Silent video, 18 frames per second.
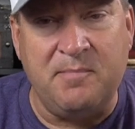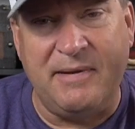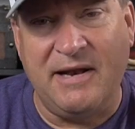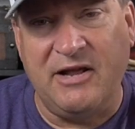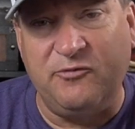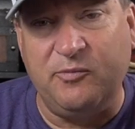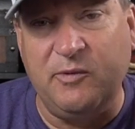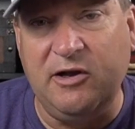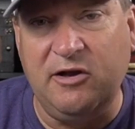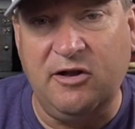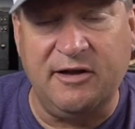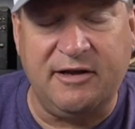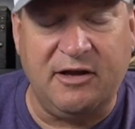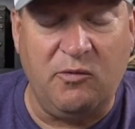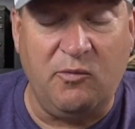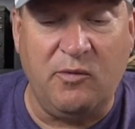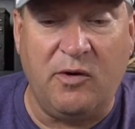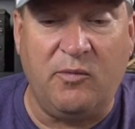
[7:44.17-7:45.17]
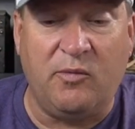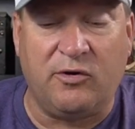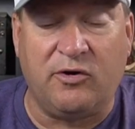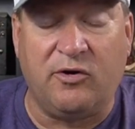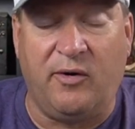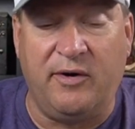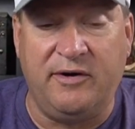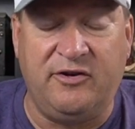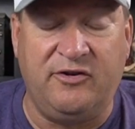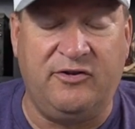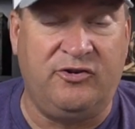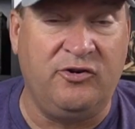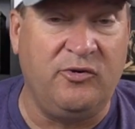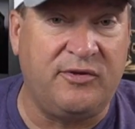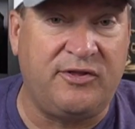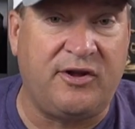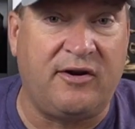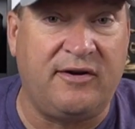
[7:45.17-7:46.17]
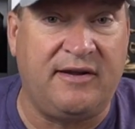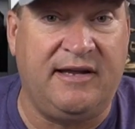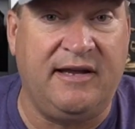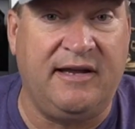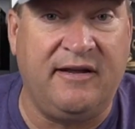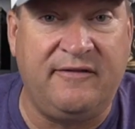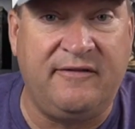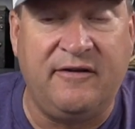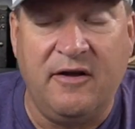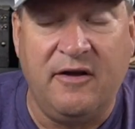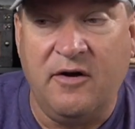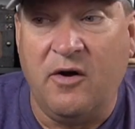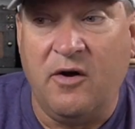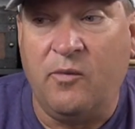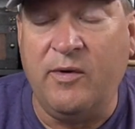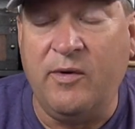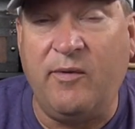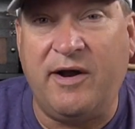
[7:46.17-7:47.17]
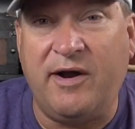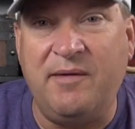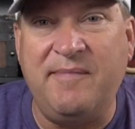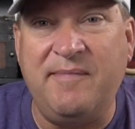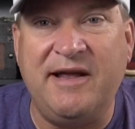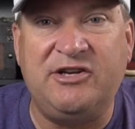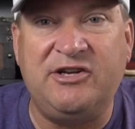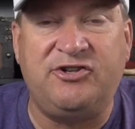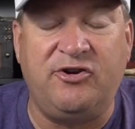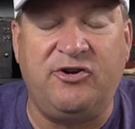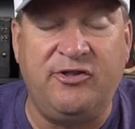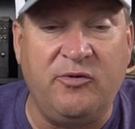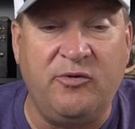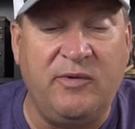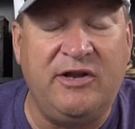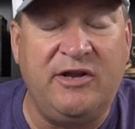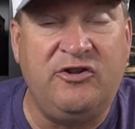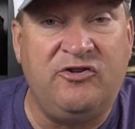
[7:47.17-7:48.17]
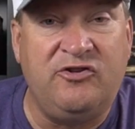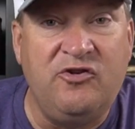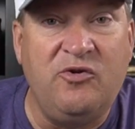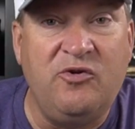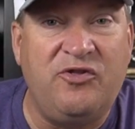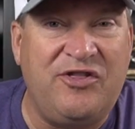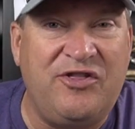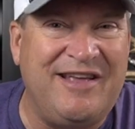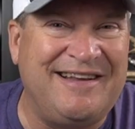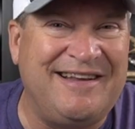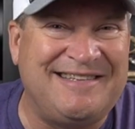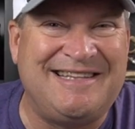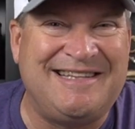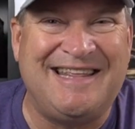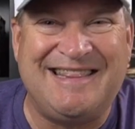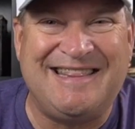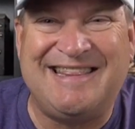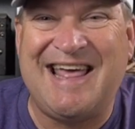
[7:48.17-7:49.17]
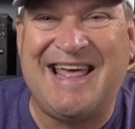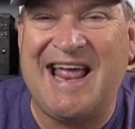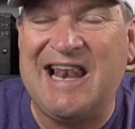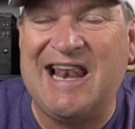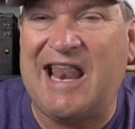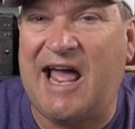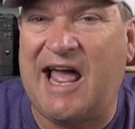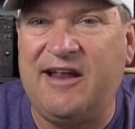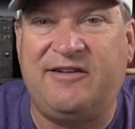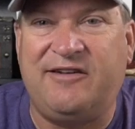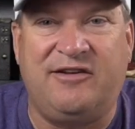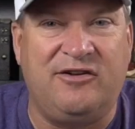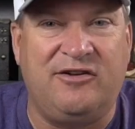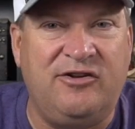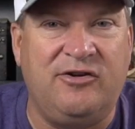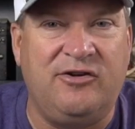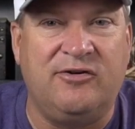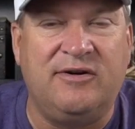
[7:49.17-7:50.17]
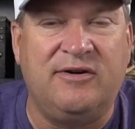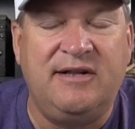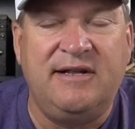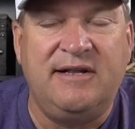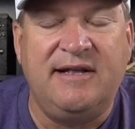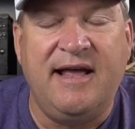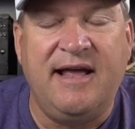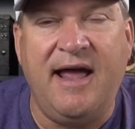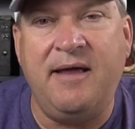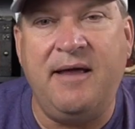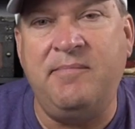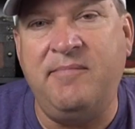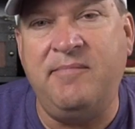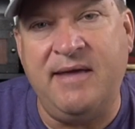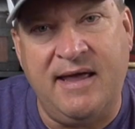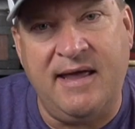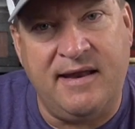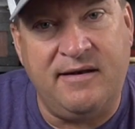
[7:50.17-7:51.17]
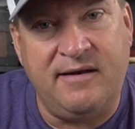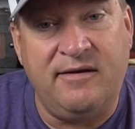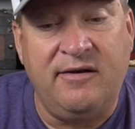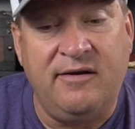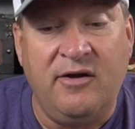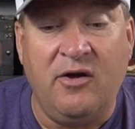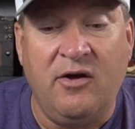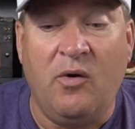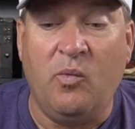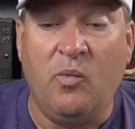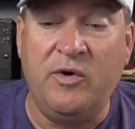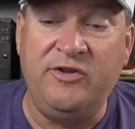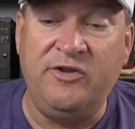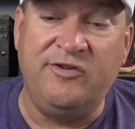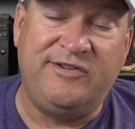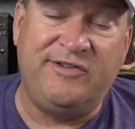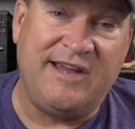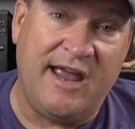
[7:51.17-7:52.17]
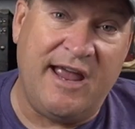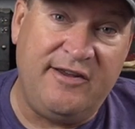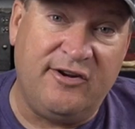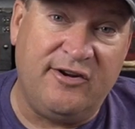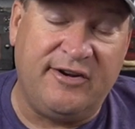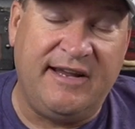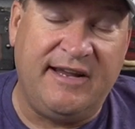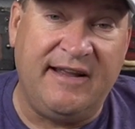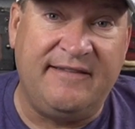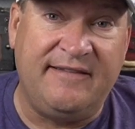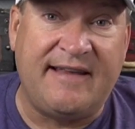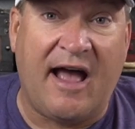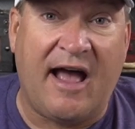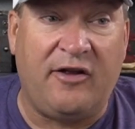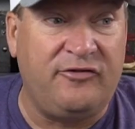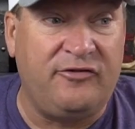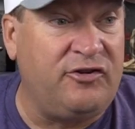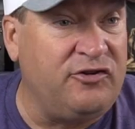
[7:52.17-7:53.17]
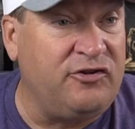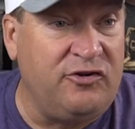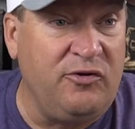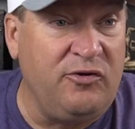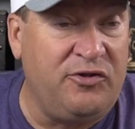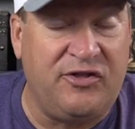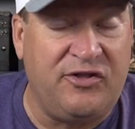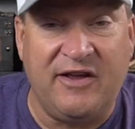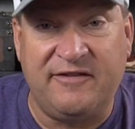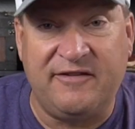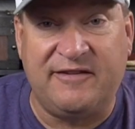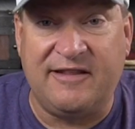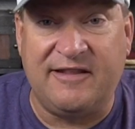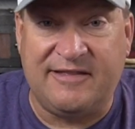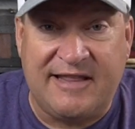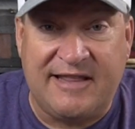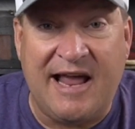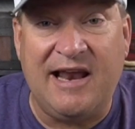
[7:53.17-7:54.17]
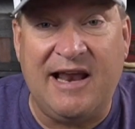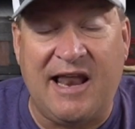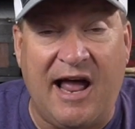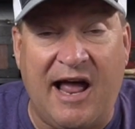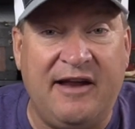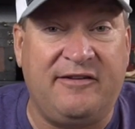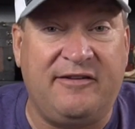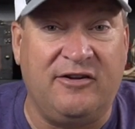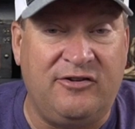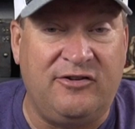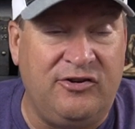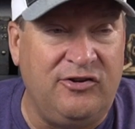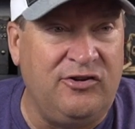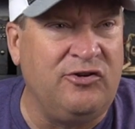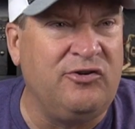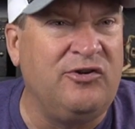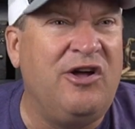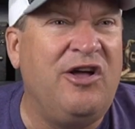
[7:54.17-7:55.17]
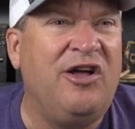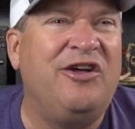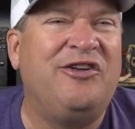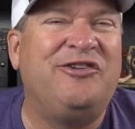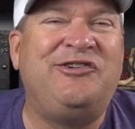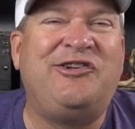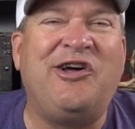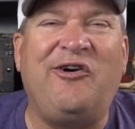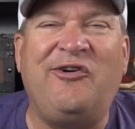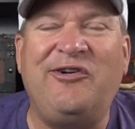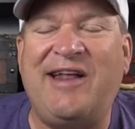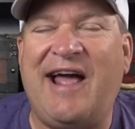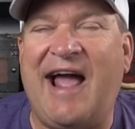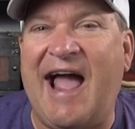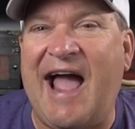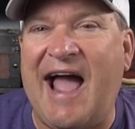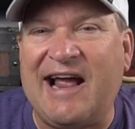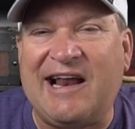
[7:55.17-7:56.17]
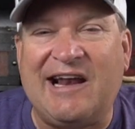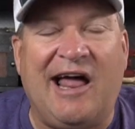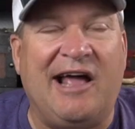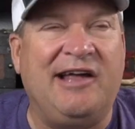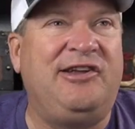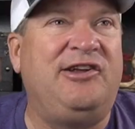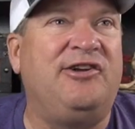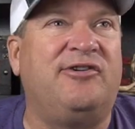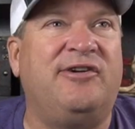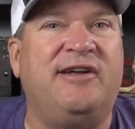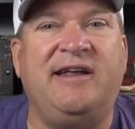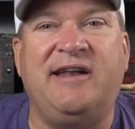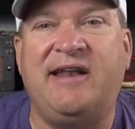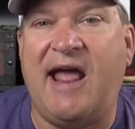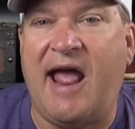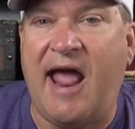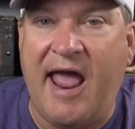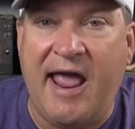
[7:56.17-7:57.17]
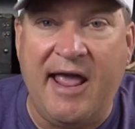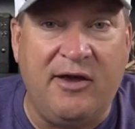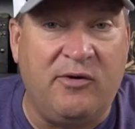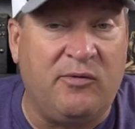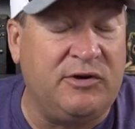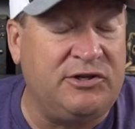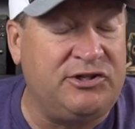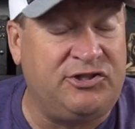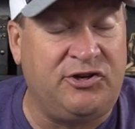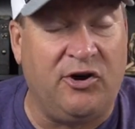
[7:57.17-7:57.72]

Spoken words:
But as we look at what we're going to do with our kids, we want to make sure that we do things that they like to do. And men, when you take your kids out to do things that they like to do, don't act like you're in anguish.